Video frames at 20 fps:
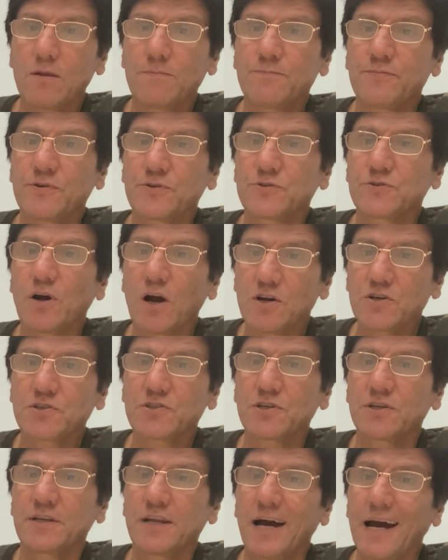
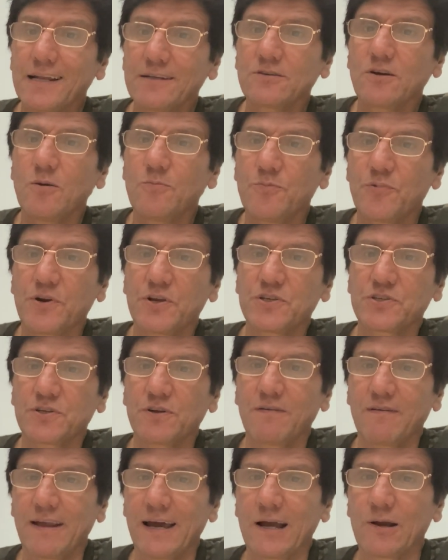production and comprehension
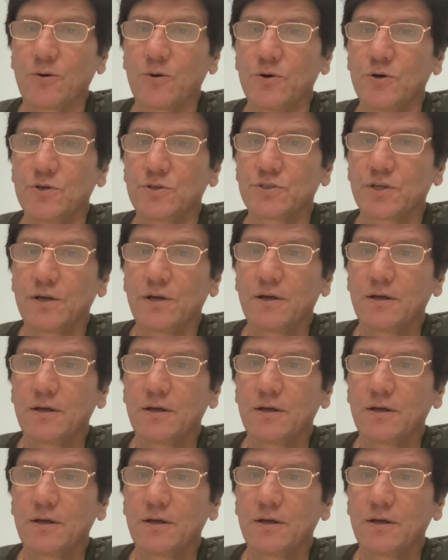of language